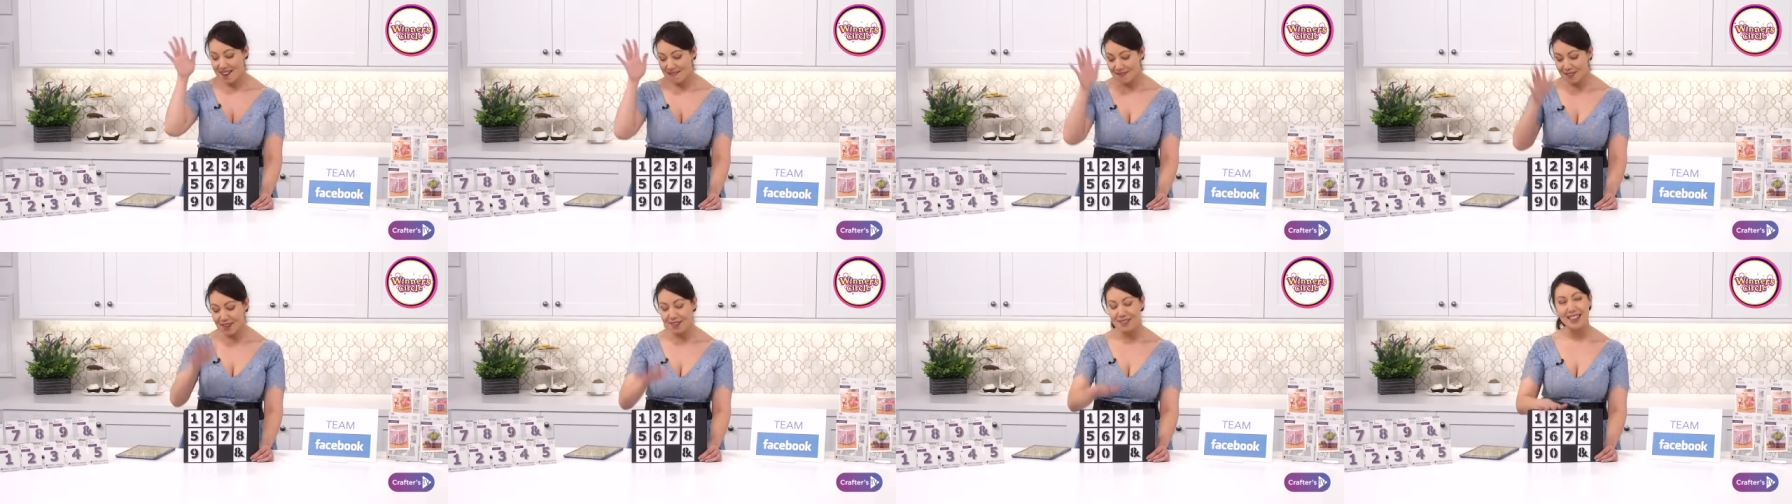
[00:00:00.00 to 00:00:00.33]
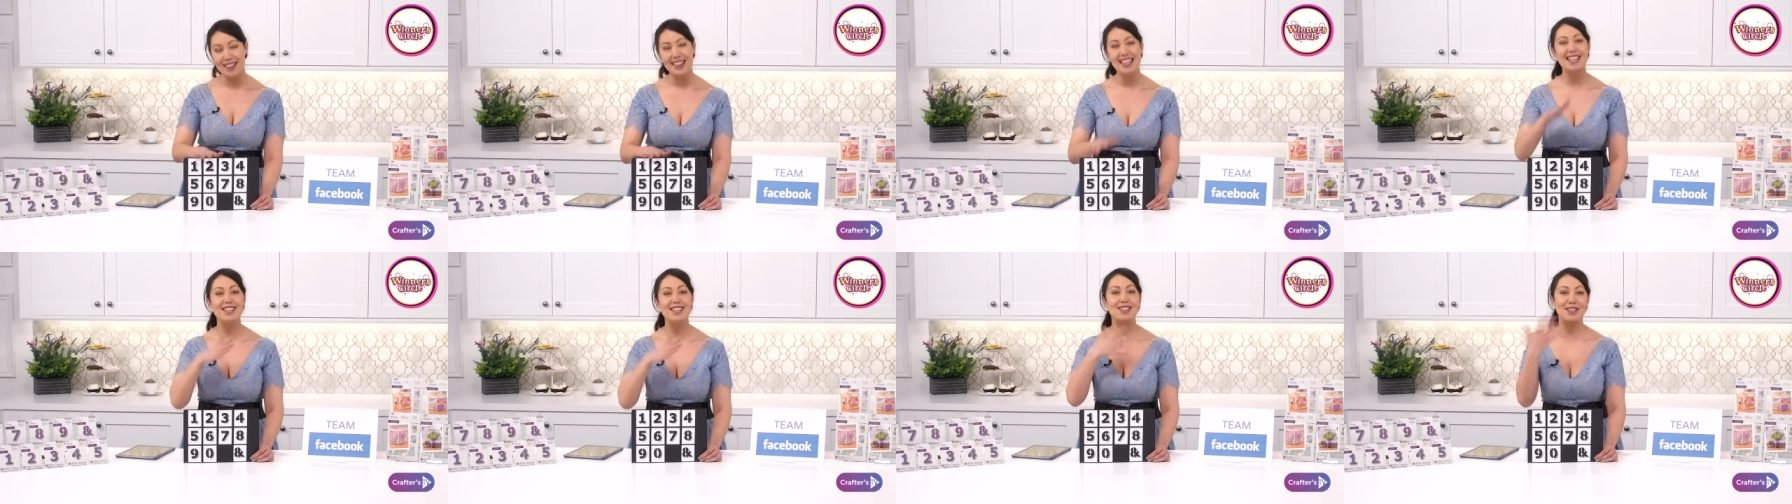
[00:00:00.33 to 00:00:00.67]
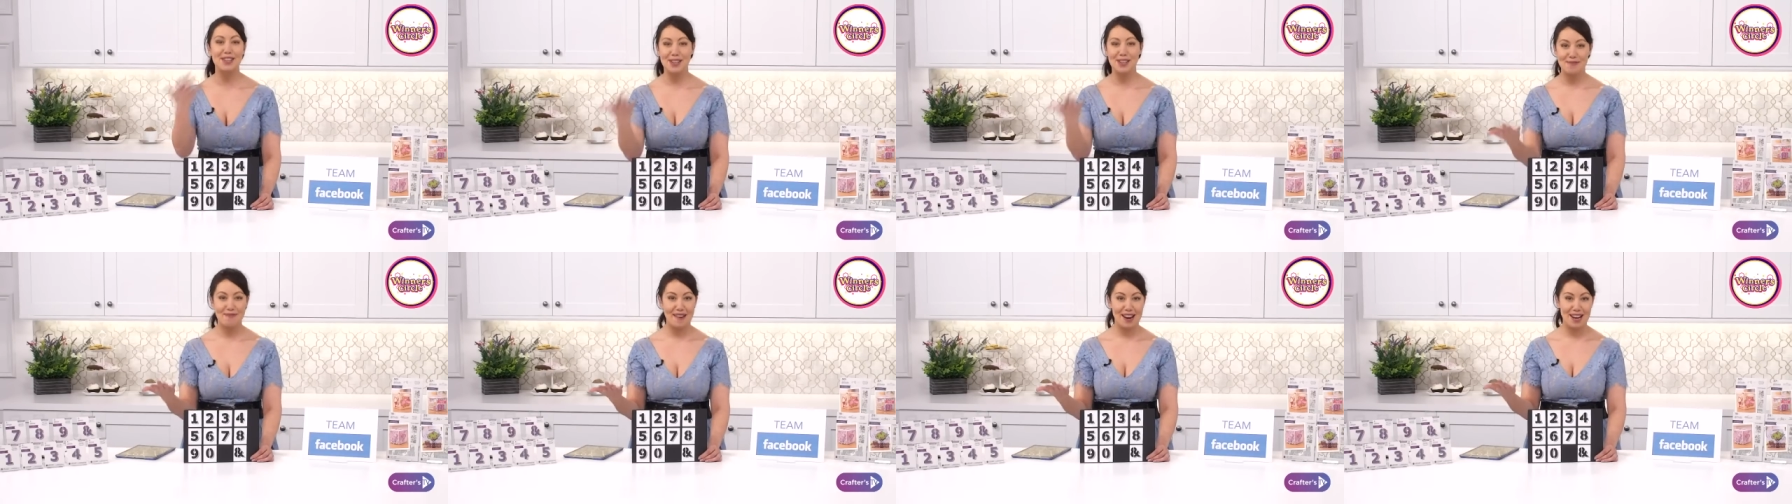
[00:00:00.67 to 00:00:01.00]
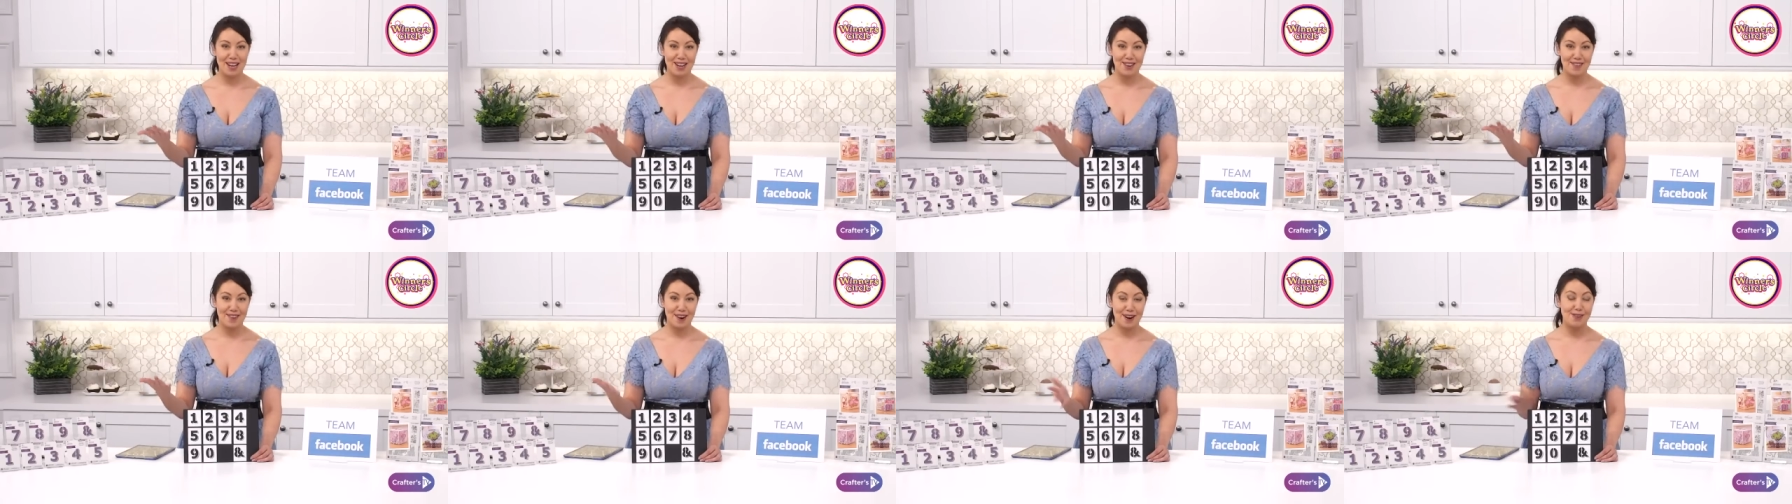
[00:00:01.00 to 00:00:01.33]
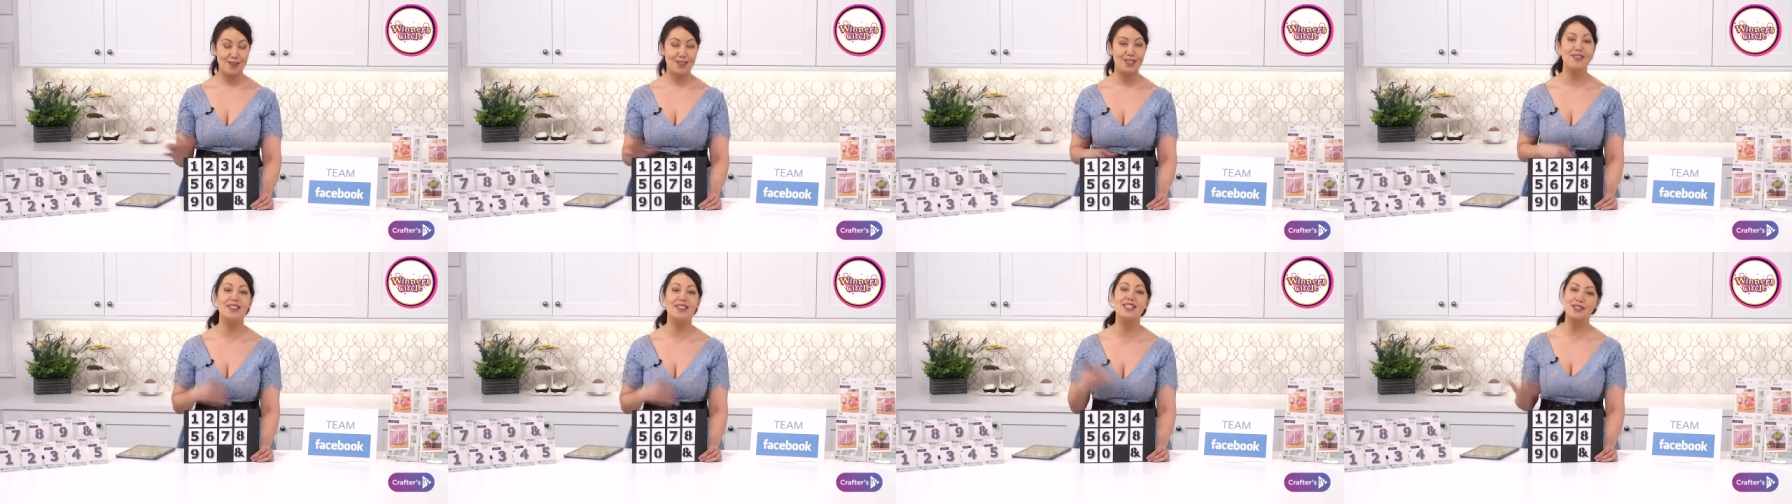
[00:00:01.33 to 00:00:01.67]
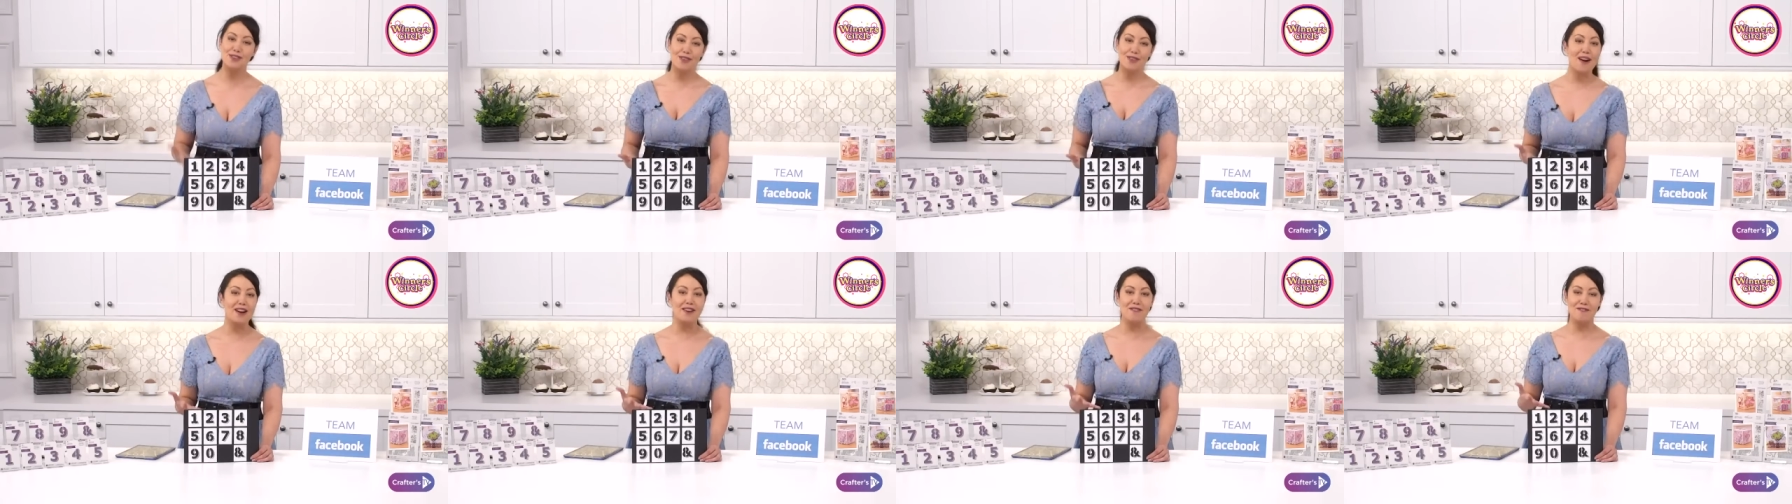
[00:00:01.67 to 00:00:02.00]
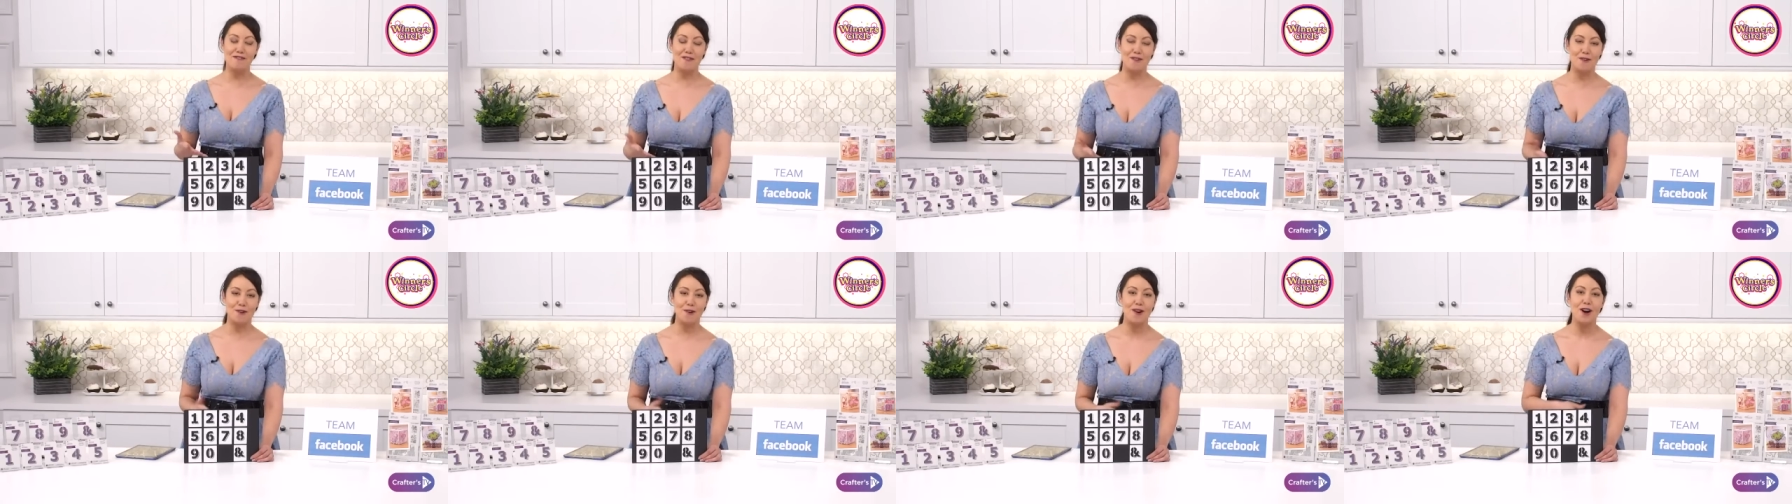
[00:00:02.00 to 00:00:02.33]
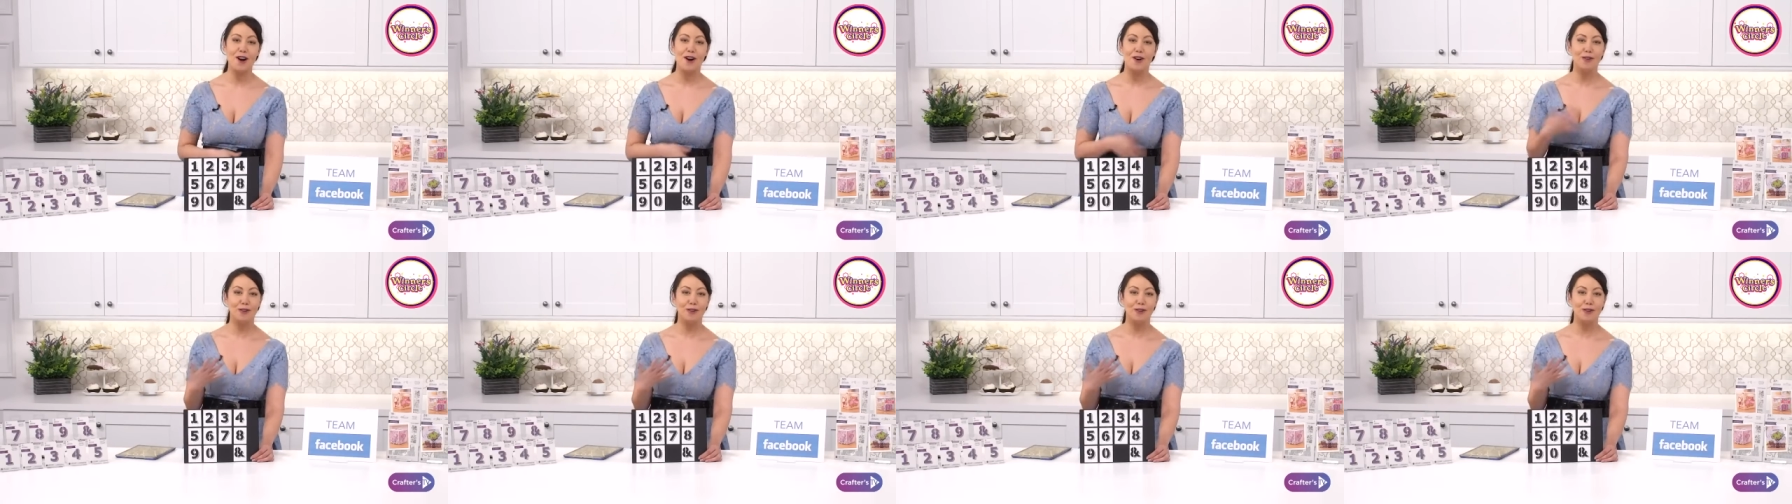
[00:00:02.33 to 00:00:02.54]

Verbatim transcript: But with these, you can make your own. So it's great for